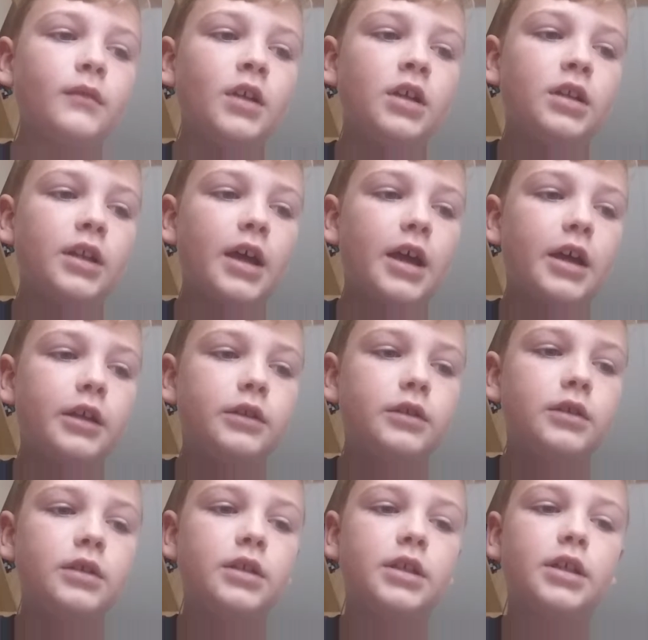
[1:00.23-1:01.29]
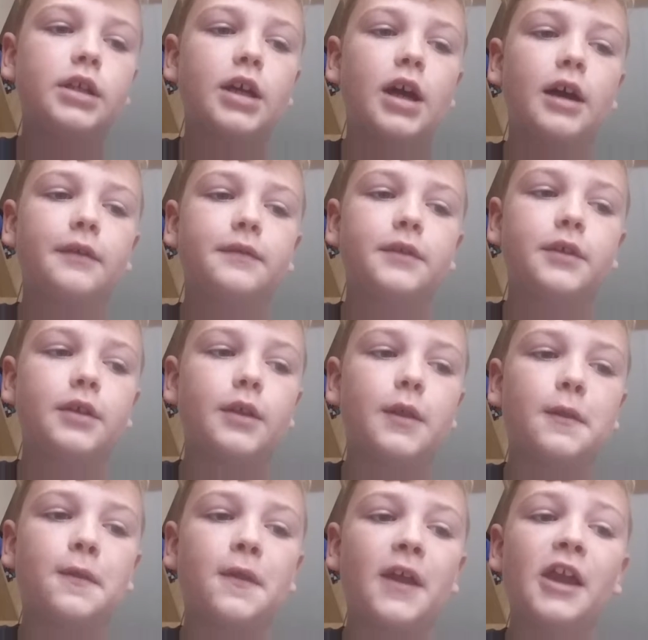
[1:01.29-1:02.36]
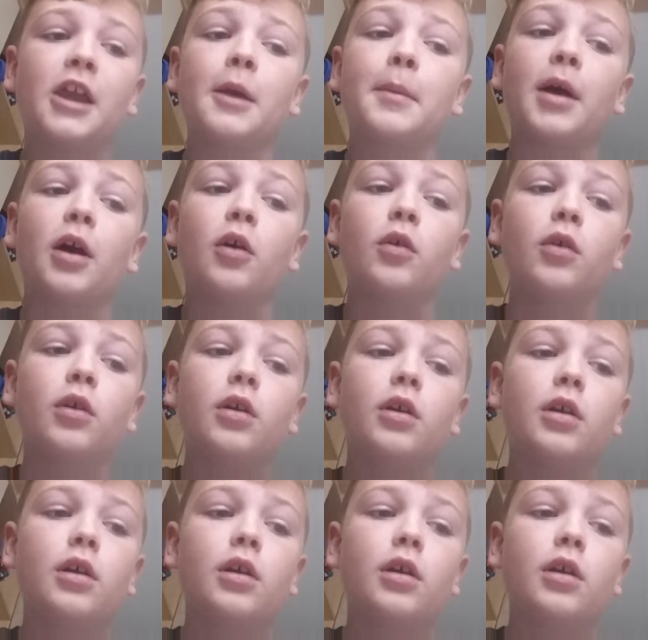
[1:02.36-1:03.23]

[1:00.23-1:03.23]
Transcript: And then you have to think about